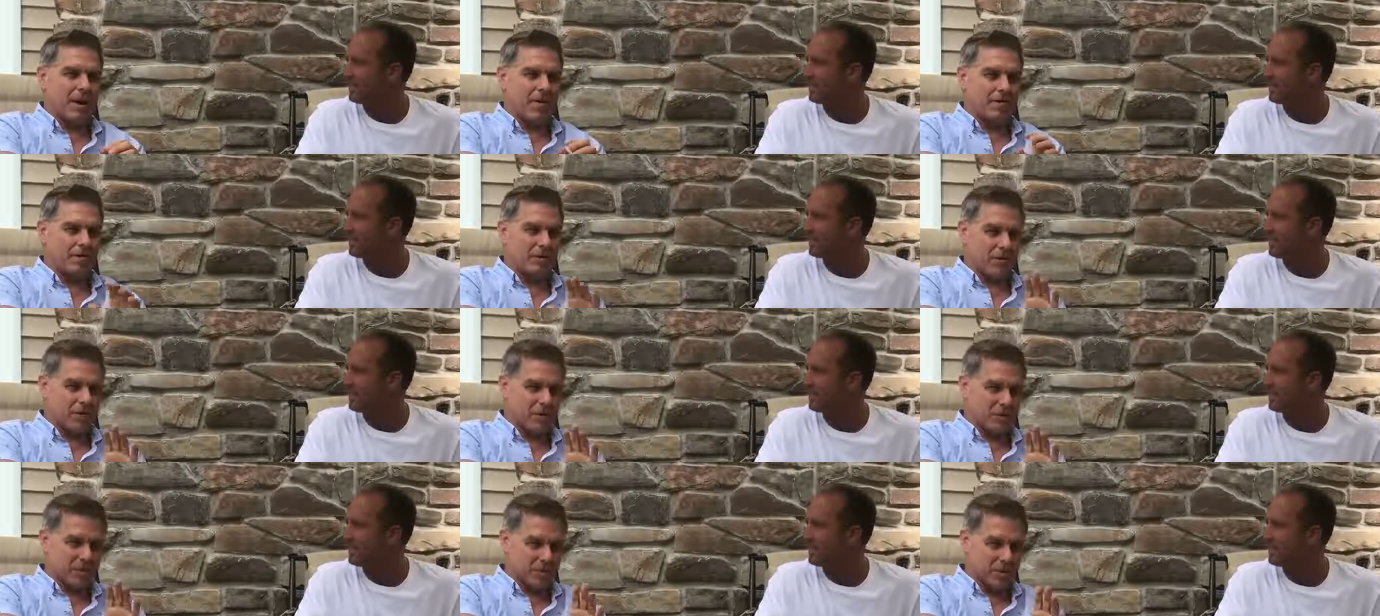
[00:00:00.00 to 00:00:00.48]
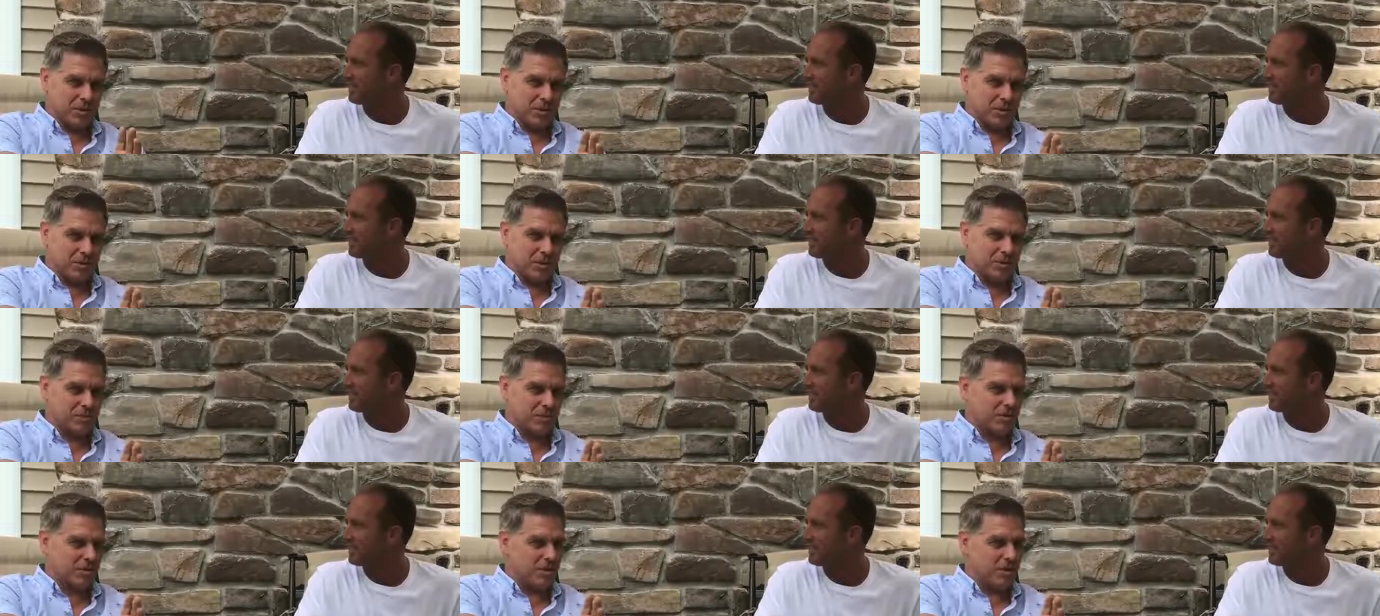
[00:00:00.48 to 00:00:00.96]
Speaker 1: after he
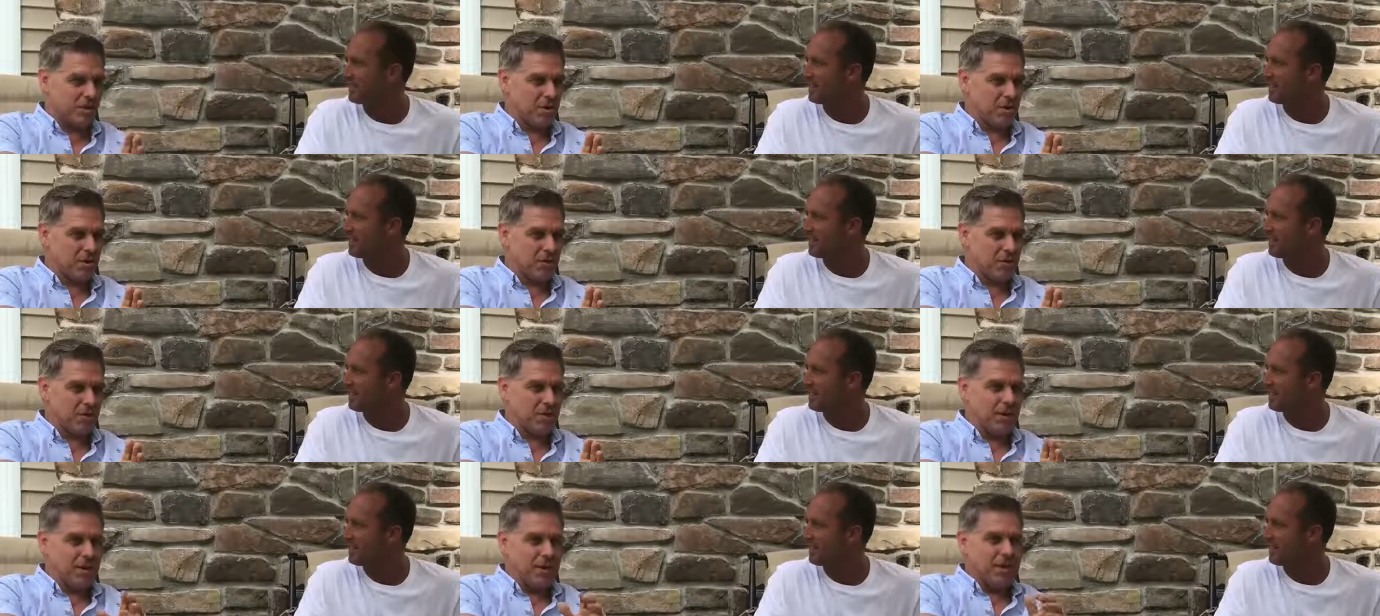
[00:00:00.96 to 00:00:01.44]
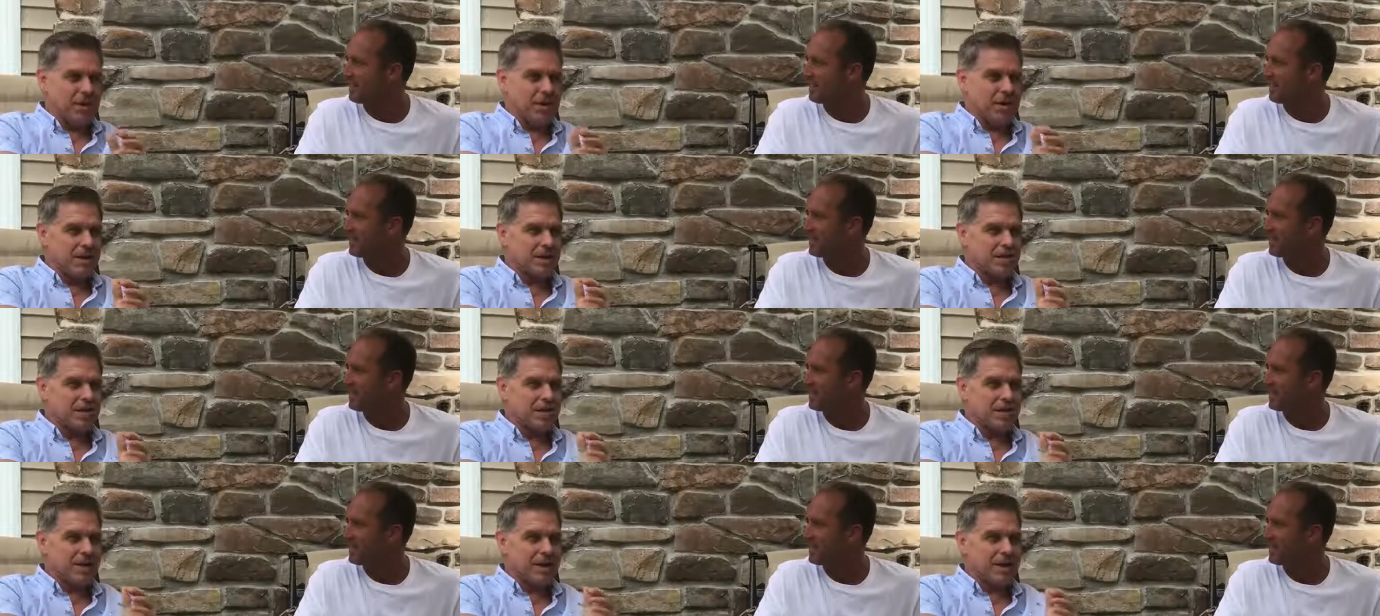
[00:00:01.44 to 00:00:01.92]
switches their home.
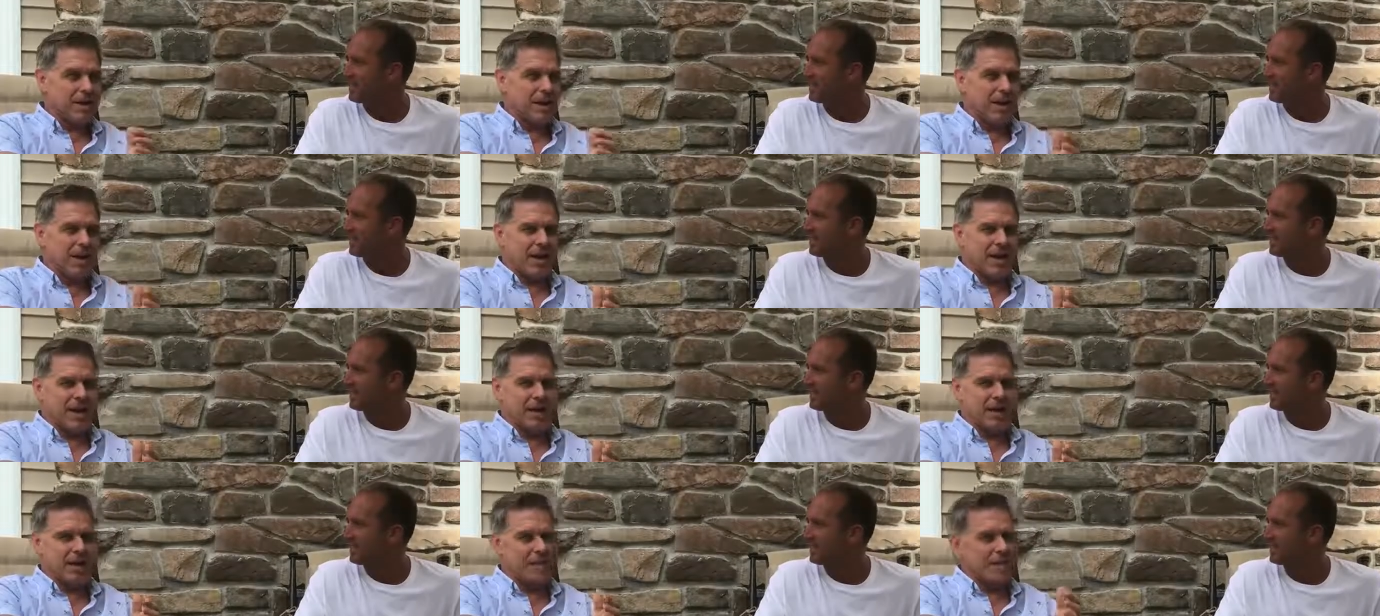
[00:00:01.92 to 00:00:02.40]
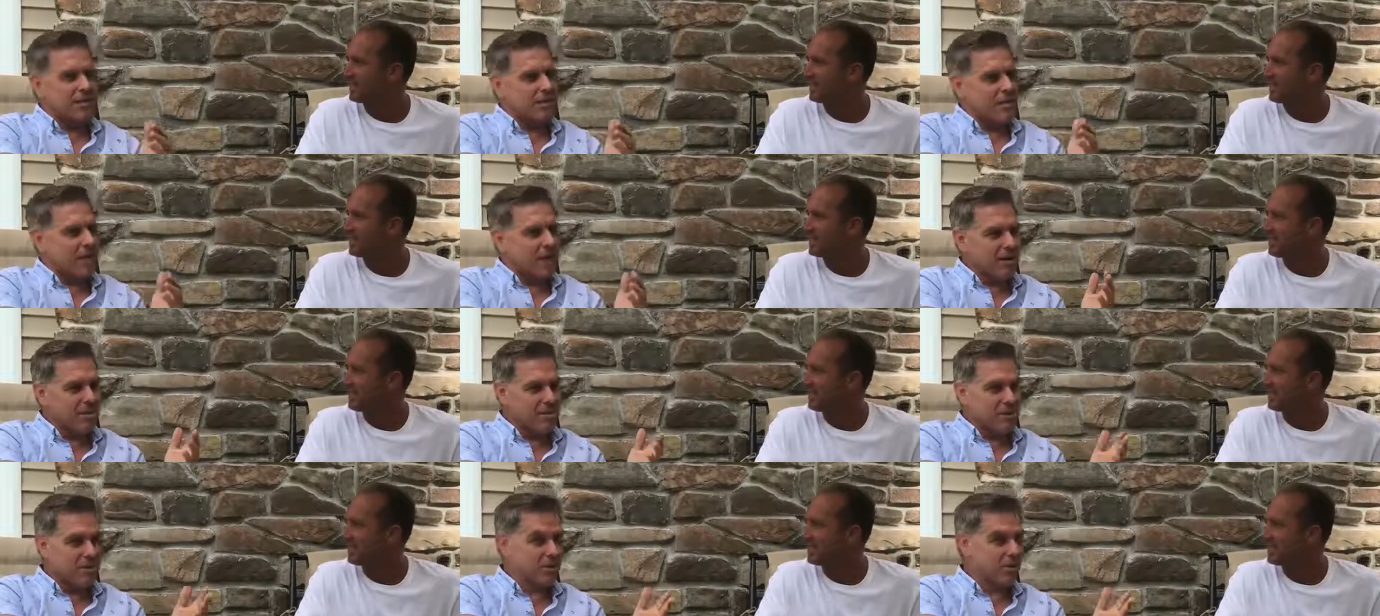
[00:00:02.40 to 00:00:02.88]
He's saying, hey, do
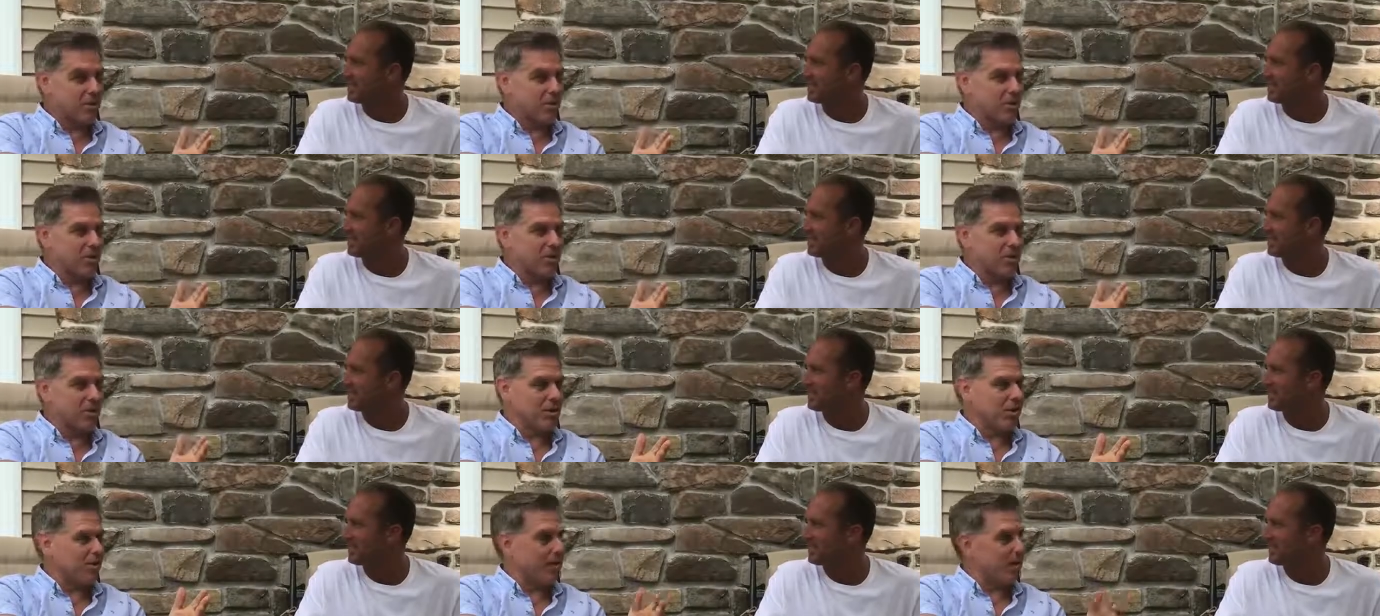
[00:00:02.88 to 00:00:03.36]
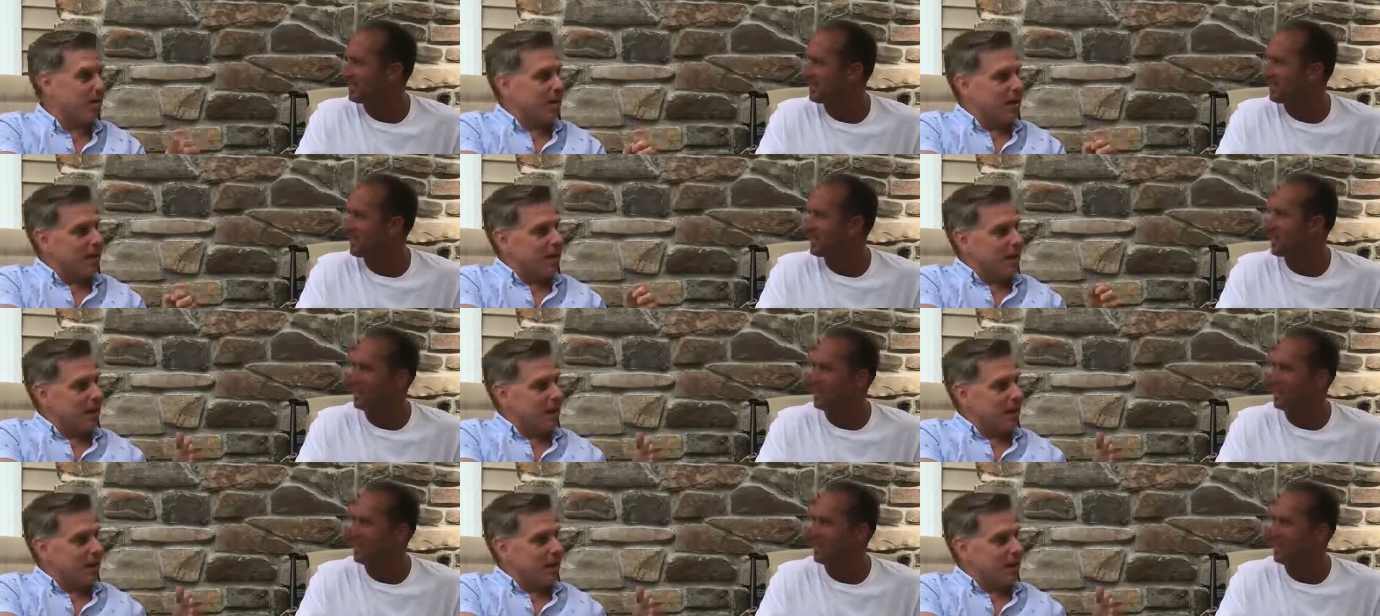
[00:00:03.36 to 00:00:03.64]
you have a shore home?